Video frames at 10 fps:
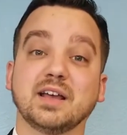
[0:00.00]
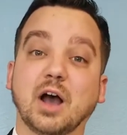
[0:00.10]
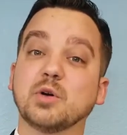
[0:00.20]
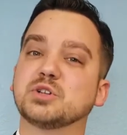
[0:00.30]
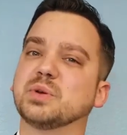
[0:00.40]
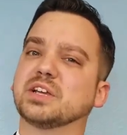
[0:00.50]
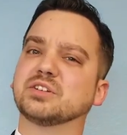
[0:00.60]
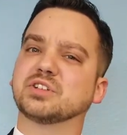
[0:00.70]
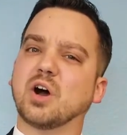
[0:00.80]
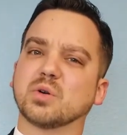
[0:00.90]
I wish we
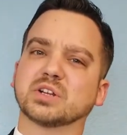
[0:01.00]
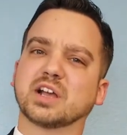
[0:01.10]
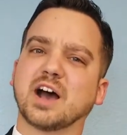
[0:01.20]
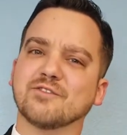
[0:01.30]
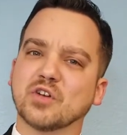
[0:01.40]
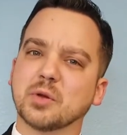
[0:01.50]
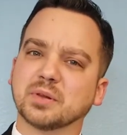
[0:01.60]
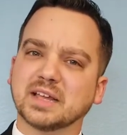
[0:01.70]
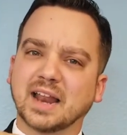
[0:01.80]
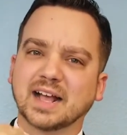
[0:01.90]
could talk to God
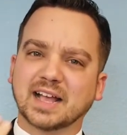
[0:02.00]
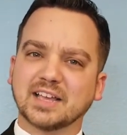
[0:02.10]
verbally like I,